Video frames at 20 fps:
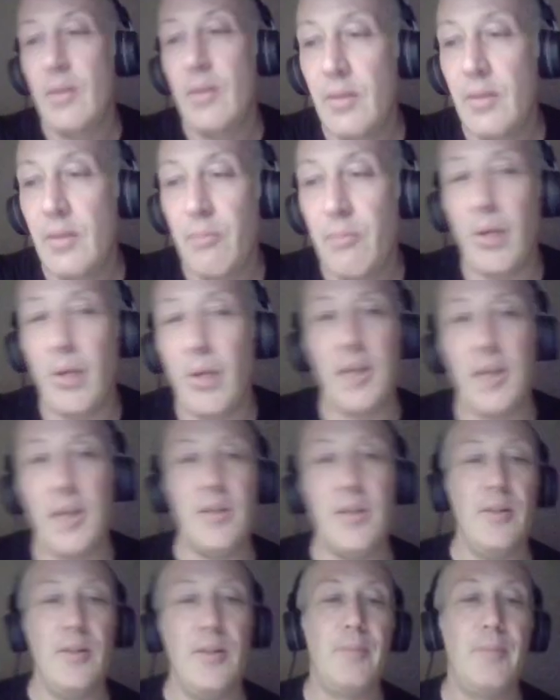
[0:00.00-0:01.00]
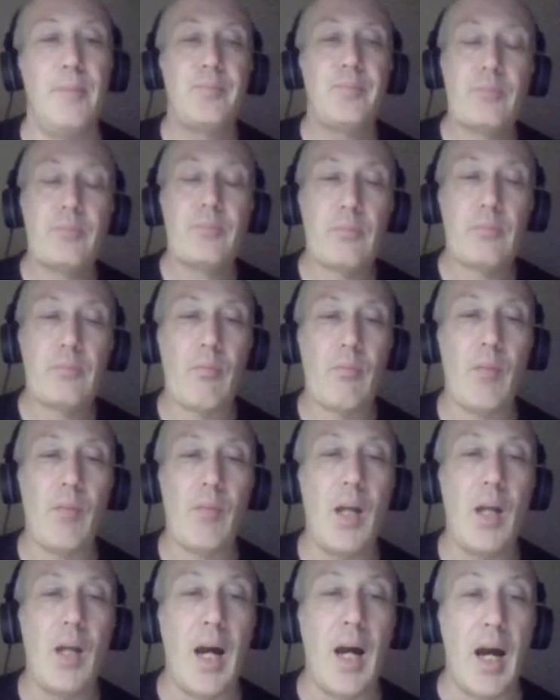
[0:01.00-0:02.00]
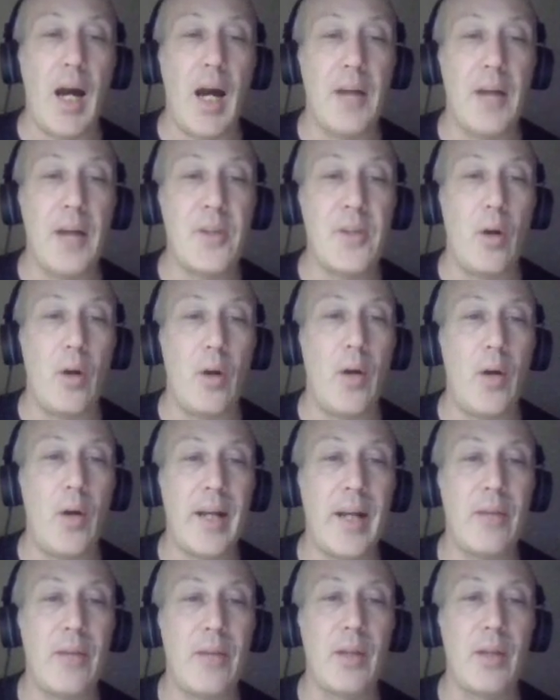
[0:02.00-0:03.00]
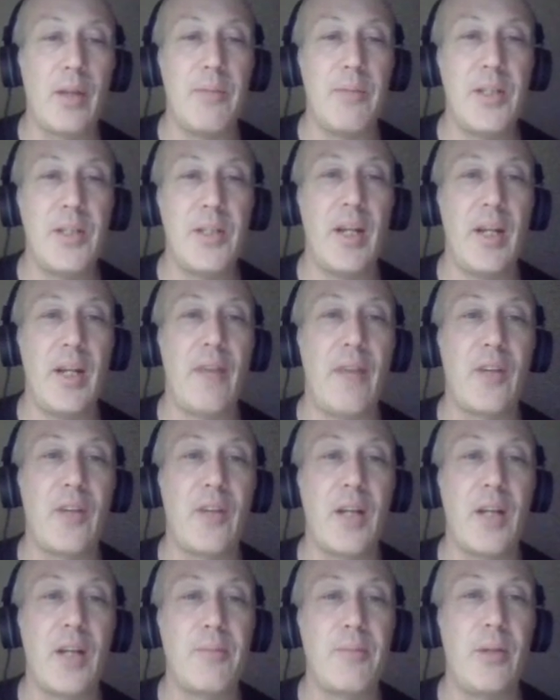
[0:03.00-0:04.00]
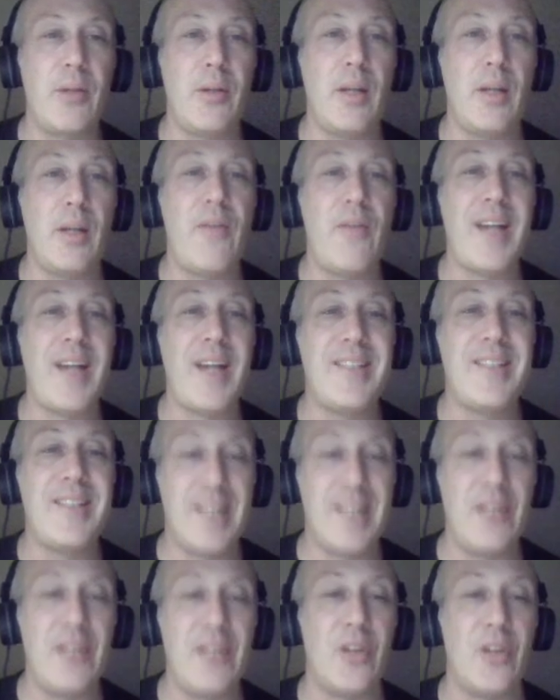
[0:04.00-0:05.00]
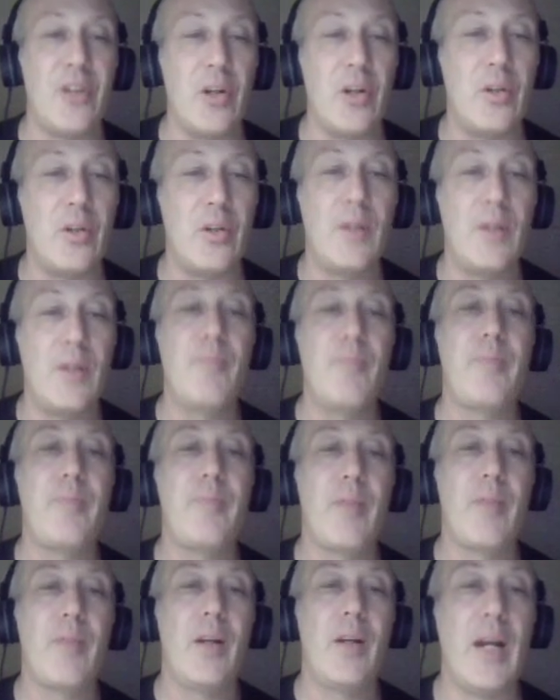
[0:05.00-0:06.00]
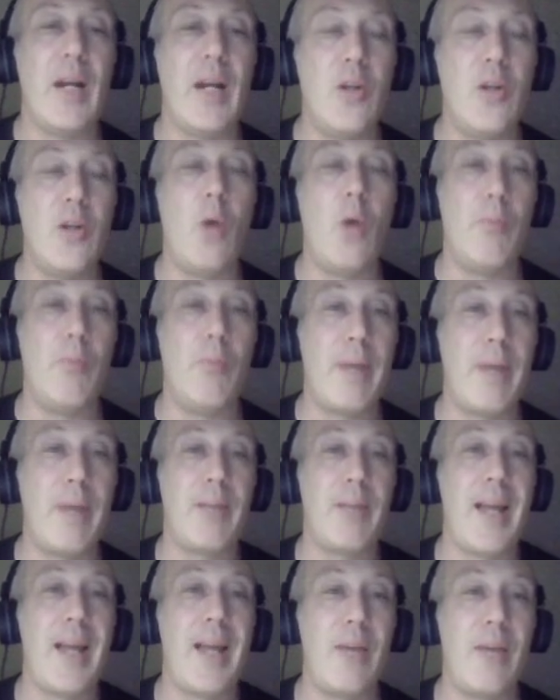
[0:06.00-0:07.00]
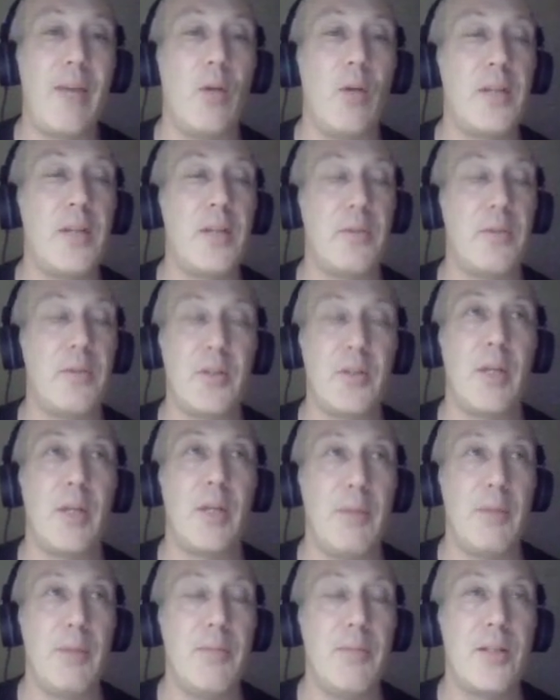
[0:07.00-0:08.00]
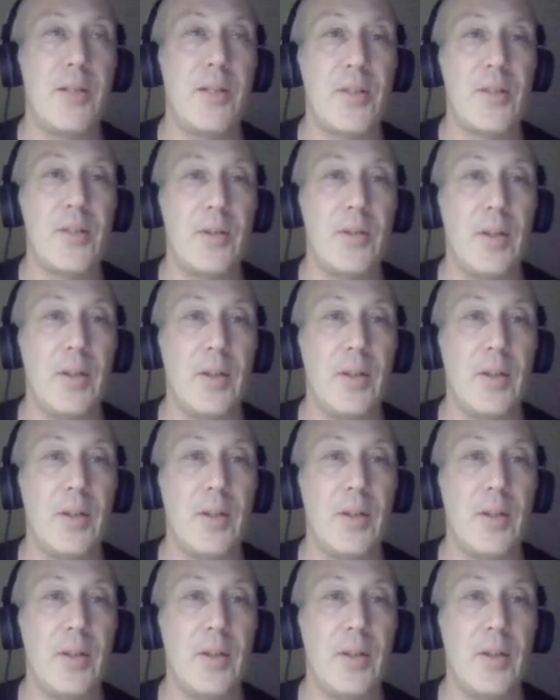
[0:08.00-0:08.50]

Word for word: but I didn't. Uh, so I got really busy and I forgot to put it. If I did, though, I know my plan was it was going to be Minnesota.